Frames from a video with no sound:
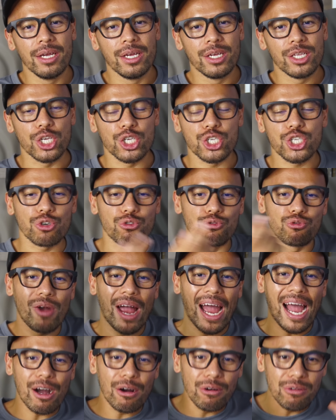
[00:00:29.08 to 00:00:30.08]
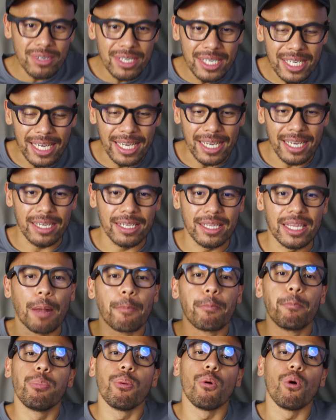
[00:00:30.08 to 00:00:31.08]
the surrounding
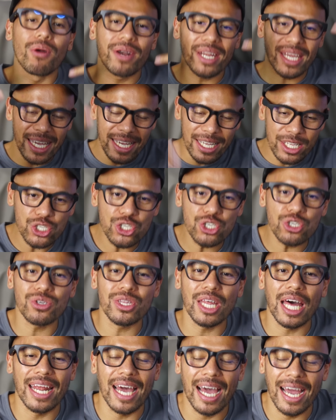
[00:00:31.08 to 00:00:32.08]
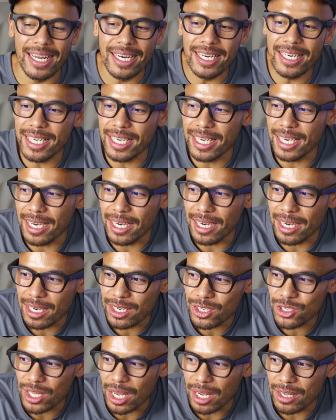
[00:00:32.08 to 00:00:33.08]
that bought into that
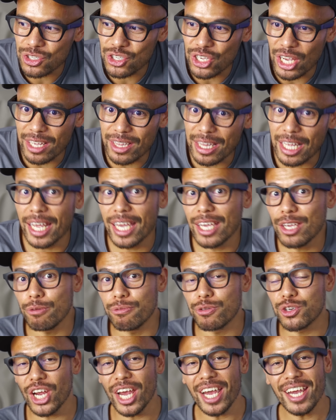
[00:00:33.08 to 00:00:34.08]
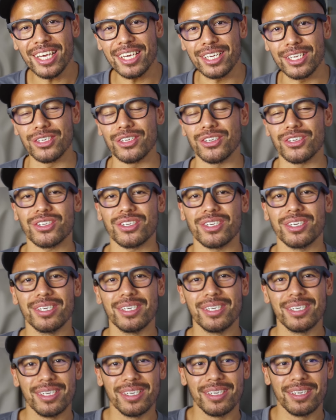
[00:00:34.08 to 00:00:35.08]
idea starts saying that, hey, you've changed.
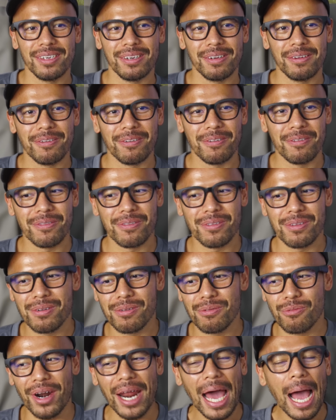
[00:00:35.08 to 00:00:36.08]
What